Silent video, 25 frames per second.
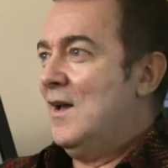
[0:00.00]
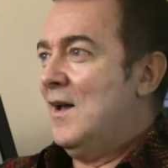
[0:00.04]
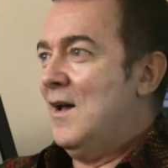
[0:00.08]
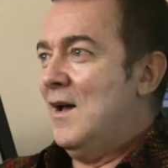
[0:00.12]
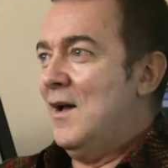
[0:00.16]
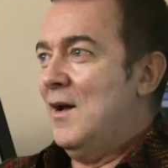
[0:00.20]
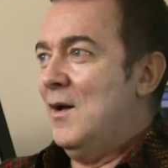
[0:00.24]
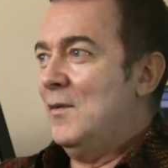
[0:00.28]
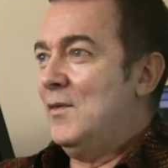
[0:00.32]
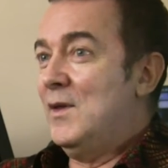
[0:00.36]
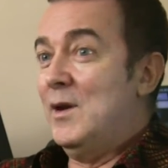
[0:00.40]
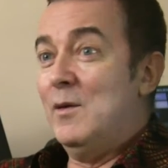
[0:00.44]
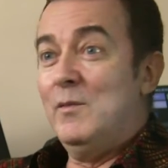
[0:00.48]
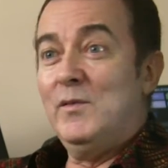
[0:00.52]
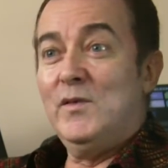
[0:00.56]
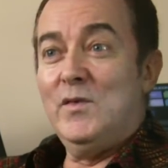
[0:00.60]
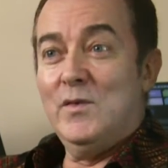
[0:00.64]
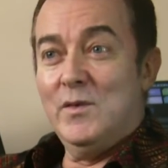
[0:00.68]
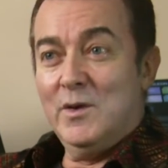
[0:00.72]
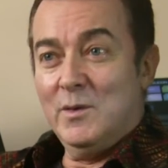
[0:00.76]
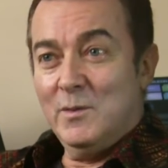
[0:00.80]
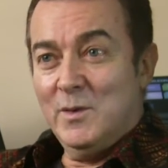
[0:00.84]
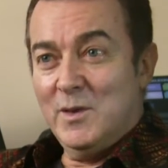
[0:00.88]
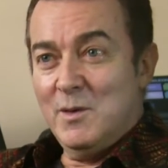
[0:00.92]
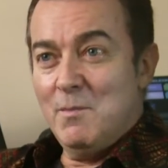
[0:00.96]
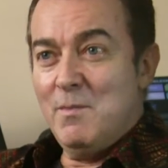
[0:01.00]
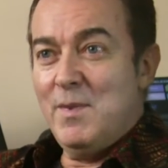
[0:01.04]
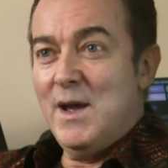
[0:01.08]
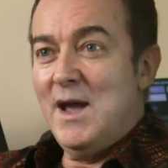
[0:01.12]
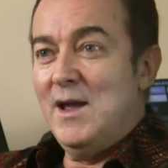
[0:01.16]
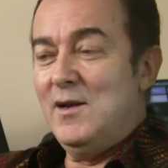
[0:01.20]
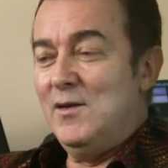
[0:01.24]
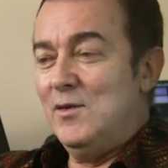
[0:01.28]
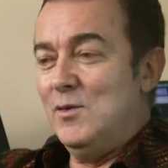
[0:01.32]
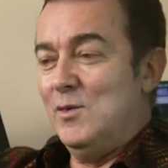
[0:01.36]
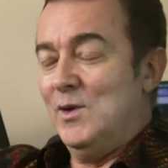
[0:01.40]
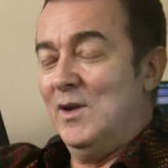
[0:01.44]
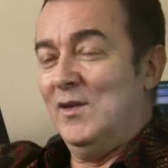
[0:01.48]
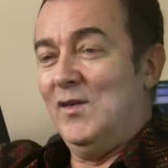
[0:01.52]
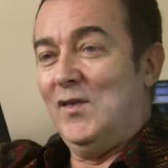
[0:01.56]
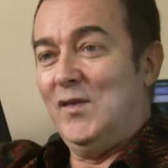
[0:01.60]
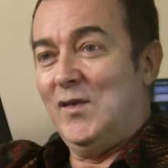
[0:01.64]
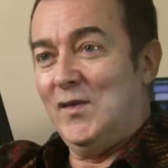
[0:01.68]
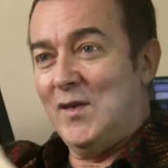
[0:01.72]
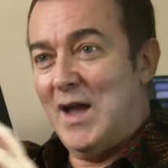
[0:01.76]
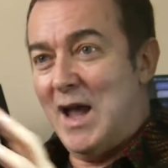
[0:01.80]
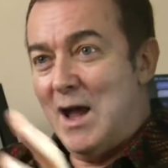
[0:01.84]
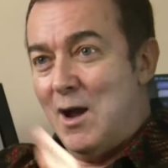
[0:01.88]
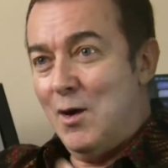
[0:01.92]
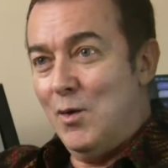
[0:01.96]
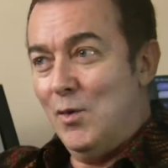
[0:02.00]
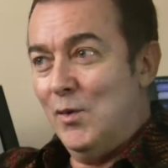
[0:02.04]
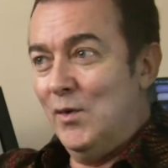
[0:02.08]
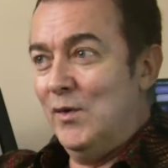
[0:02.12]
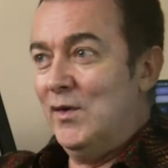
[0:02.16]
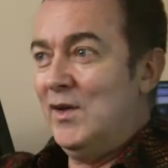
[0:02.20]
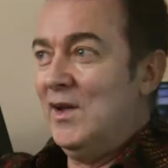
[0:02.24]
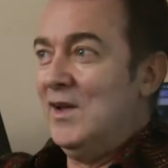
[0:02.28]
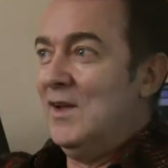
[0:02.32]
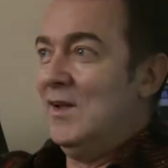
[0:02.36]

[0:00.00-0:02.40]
Uh, then I'm touring with a band doing sound,